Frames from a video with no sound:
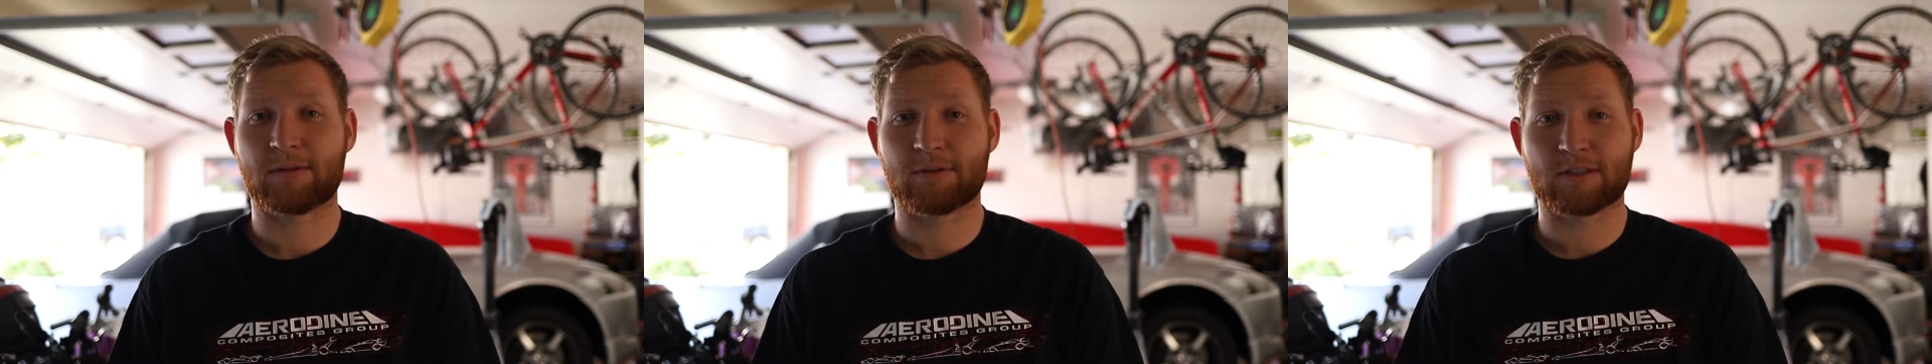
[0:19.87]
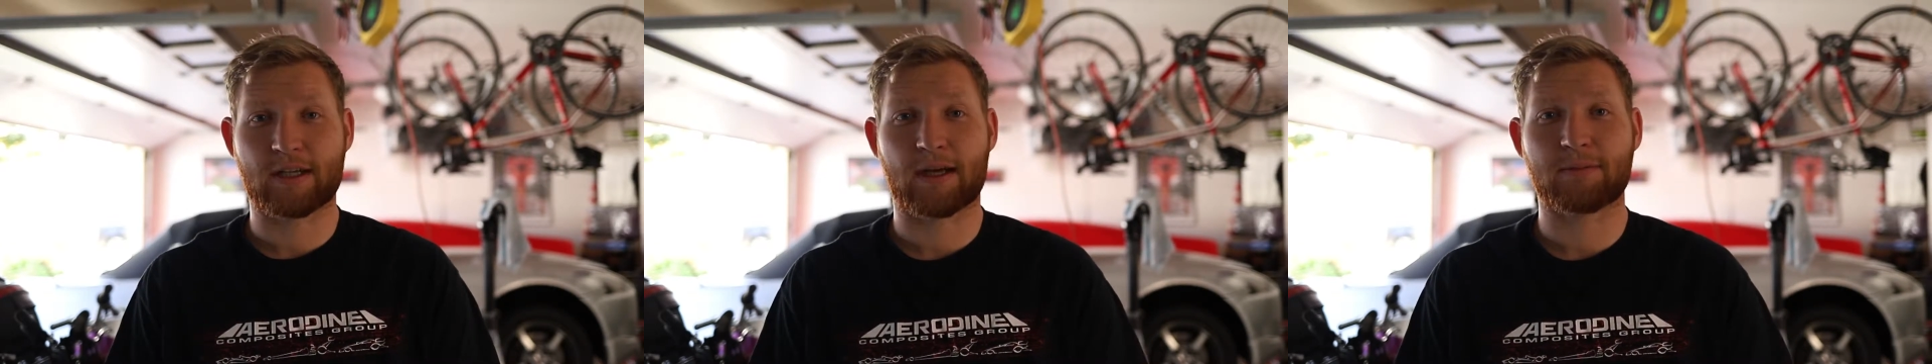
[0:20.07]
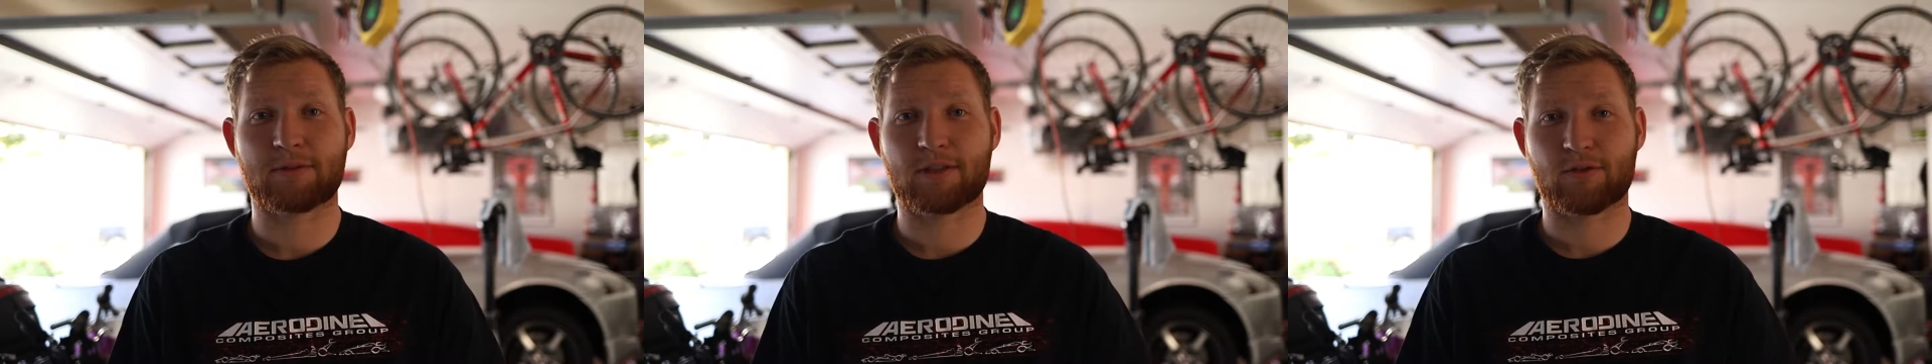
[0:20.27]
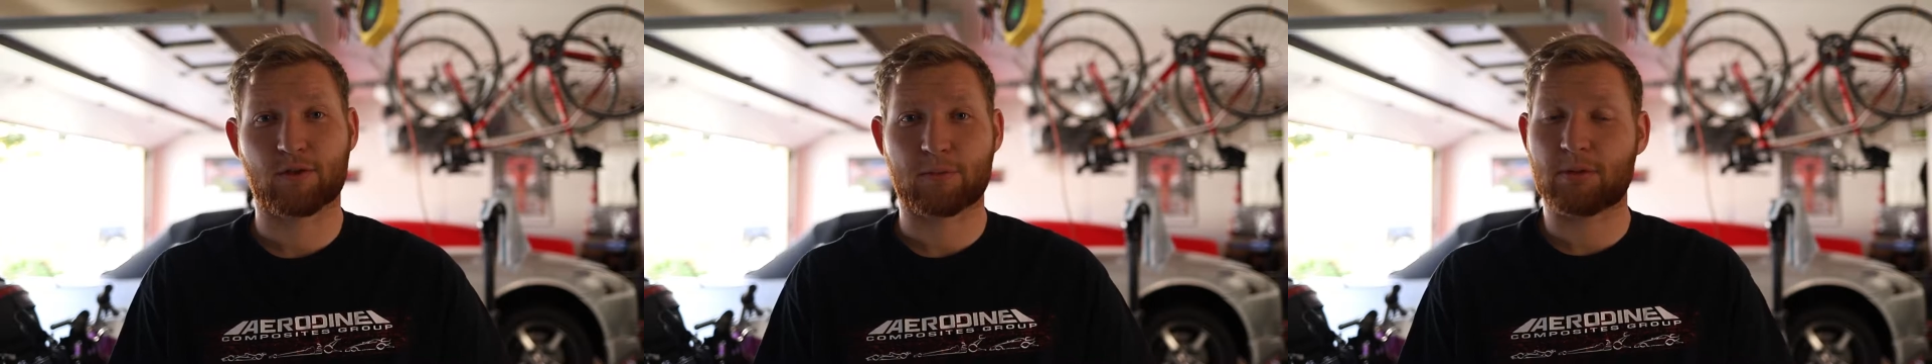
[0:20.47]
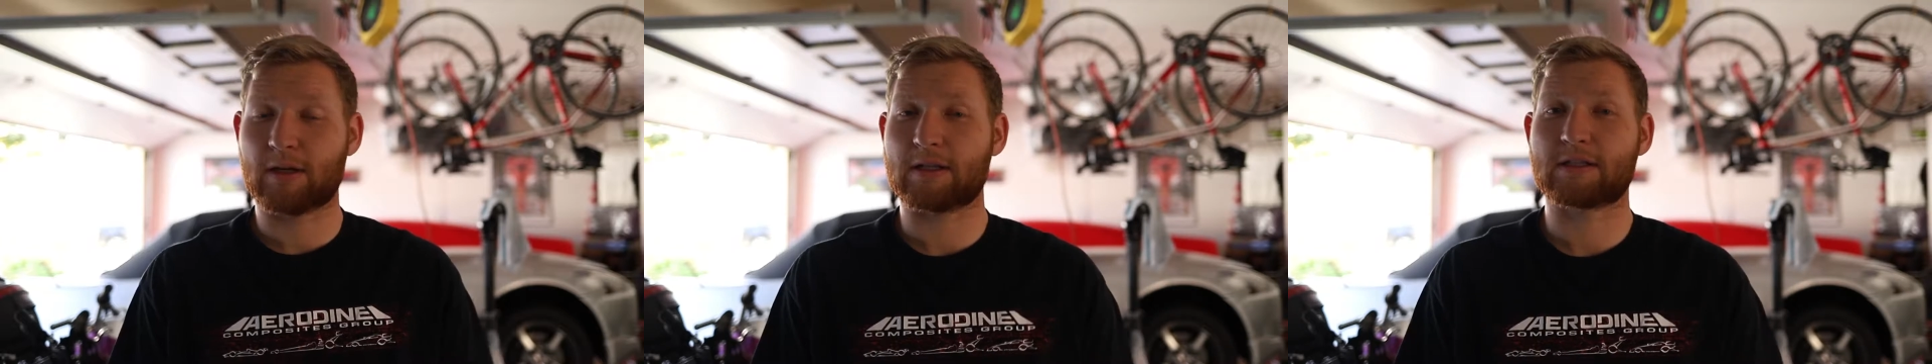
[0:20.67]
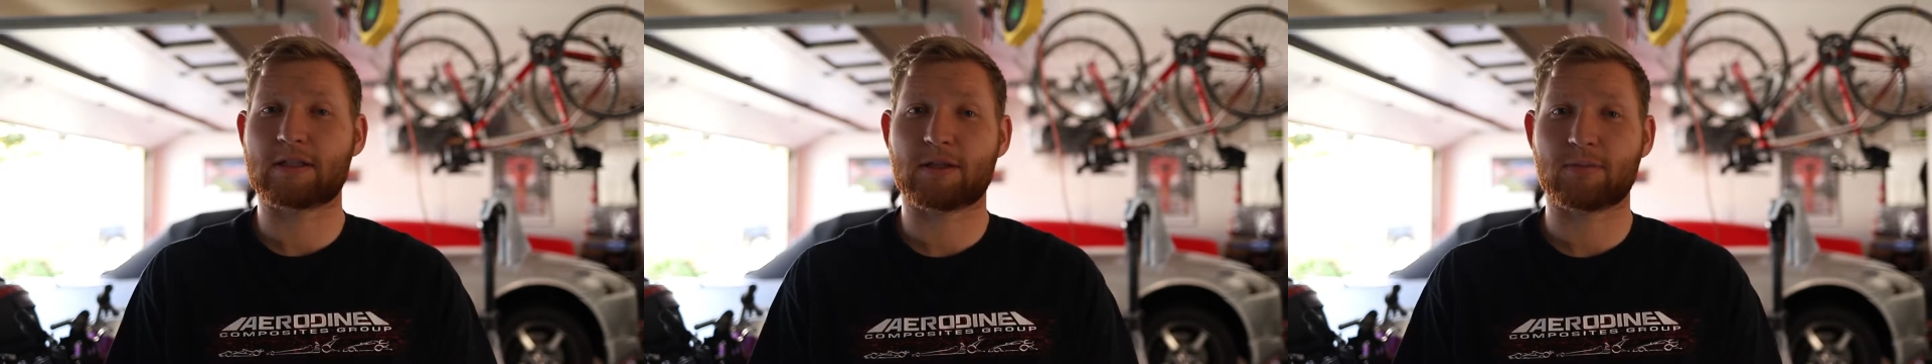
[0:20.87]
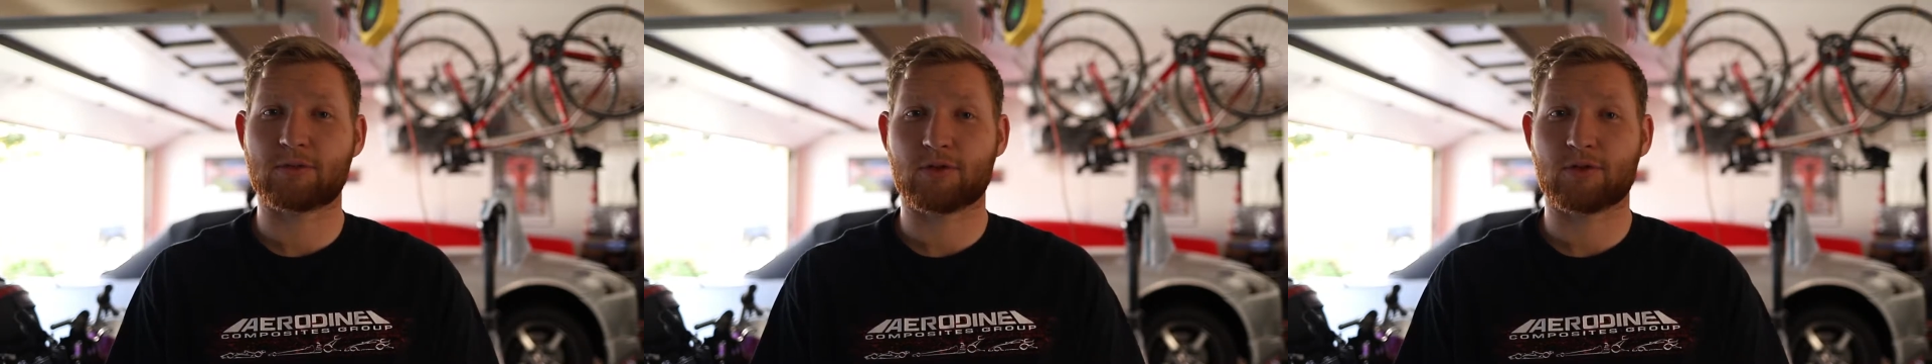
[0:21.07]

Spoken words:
was time to replace them,